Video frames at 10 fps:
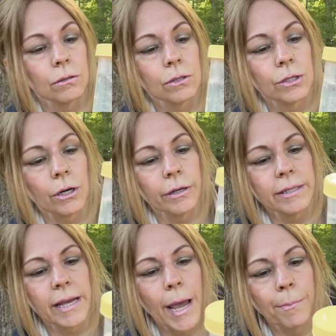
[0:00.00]
started
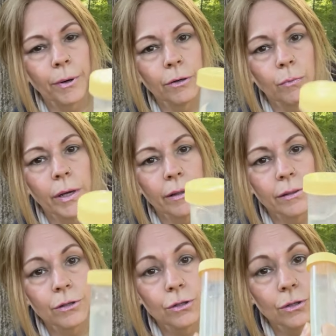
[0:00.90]
tapering with
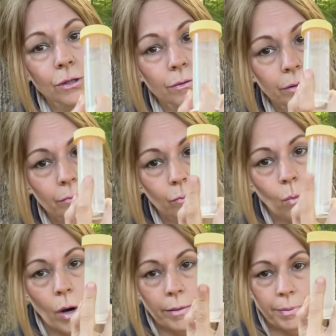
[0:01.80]

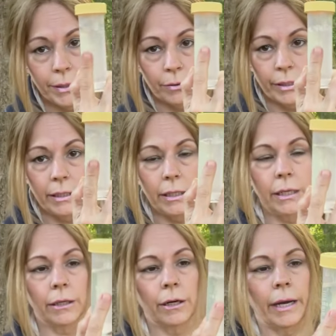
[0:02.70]
one pill in
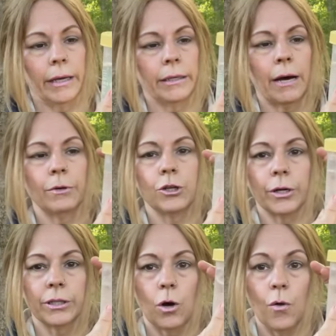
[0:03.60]
here and I would
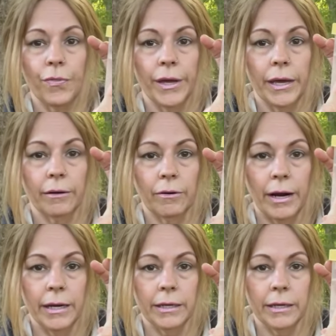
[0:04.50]
drink the whole thing, right?